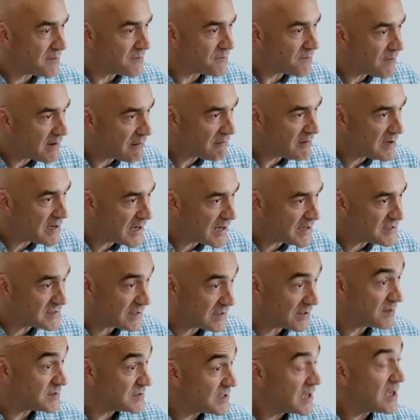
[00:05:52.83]
very
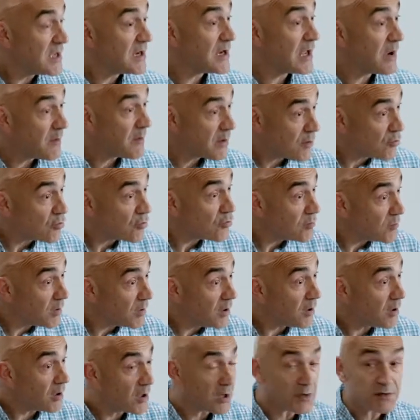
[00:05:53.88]
nascent. Now it grew a
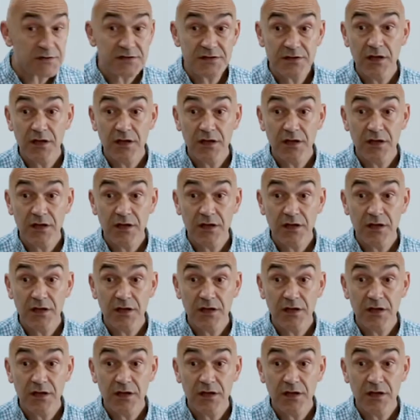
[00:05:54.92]
lot,